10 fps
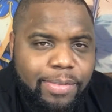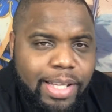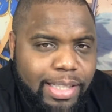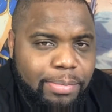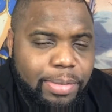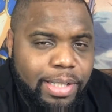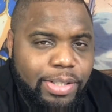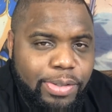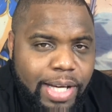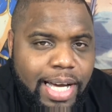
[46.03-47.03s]
nothing but
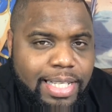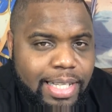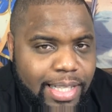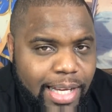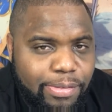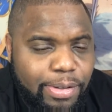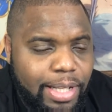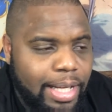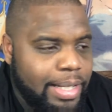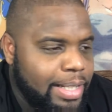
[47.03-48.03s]
you guys to thank for
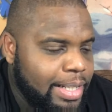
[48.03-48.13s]
that.